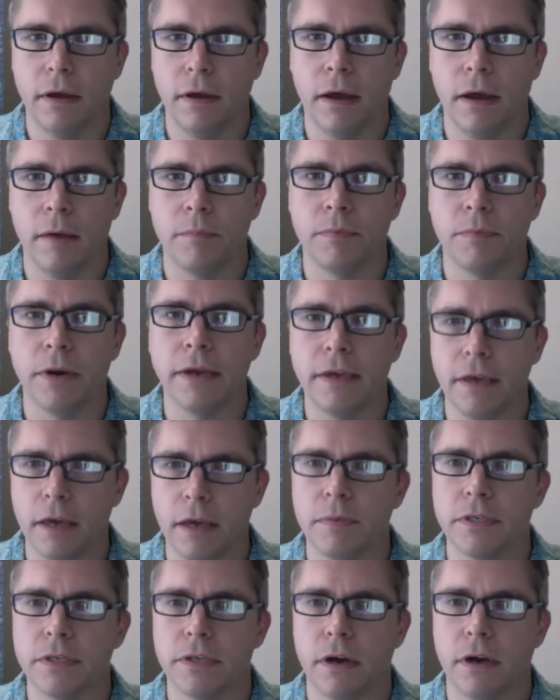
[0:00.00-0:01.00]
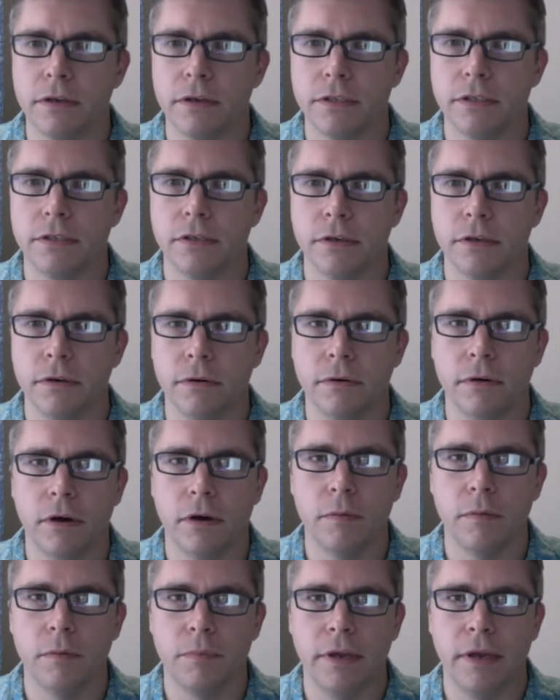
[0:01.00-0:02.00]
Breaking Up is Hard to Do,
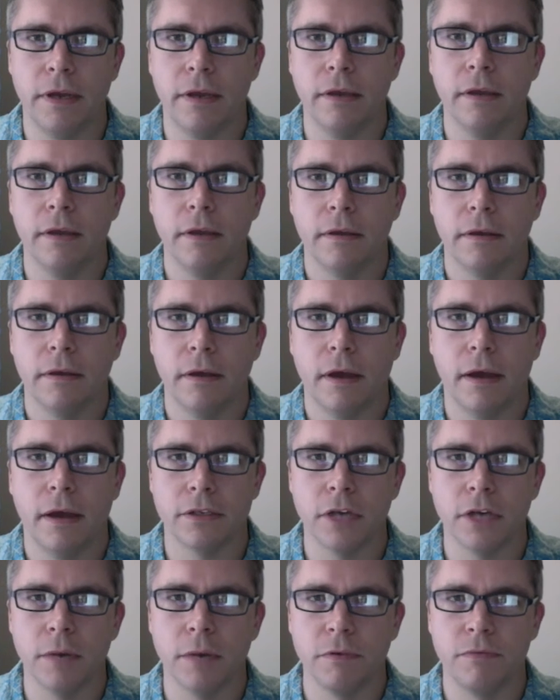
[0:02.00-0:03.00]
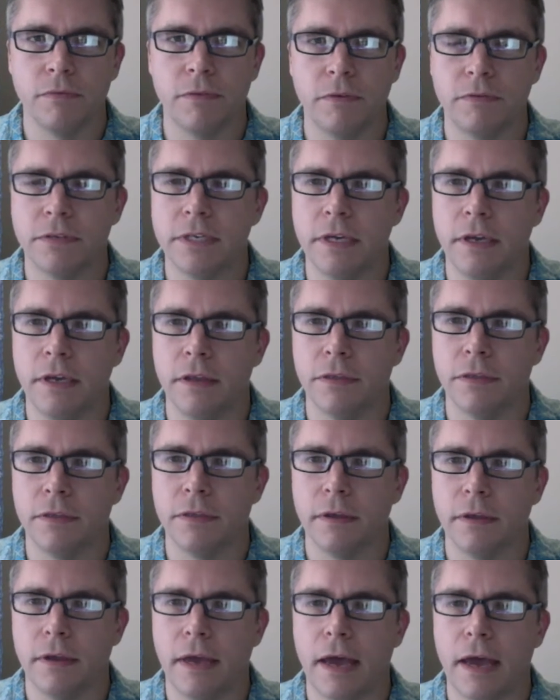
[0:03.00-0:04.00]
opening October 15th.
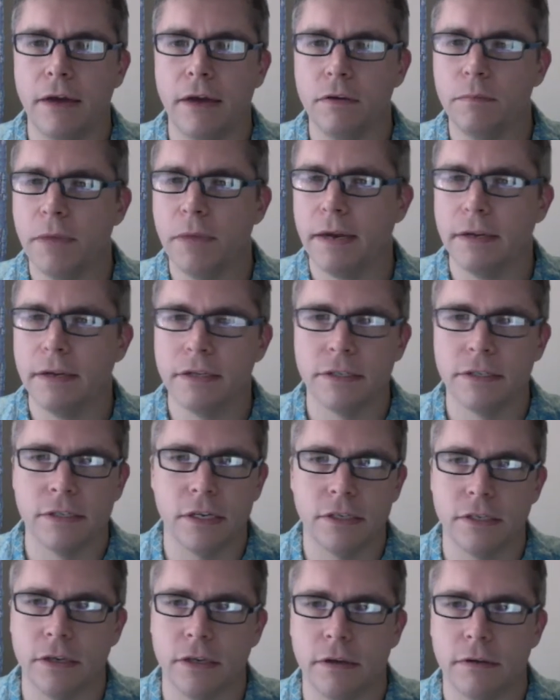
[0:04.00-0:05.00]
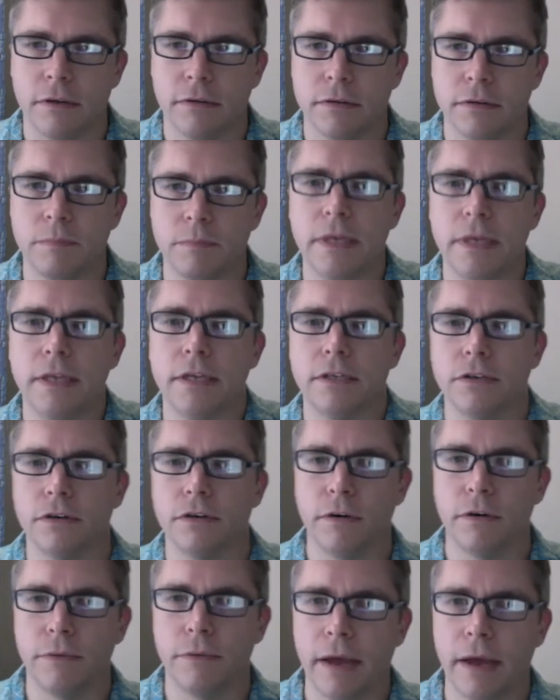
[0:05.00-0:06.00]
How do you manage such a speedy
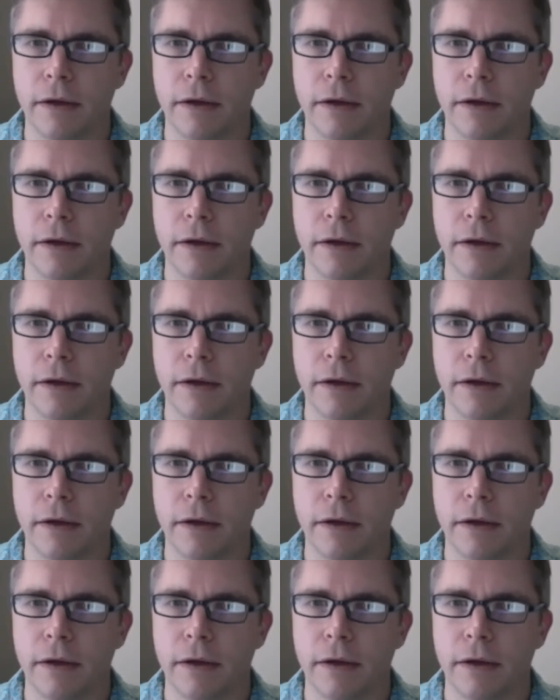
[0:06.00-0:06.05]
turnaround?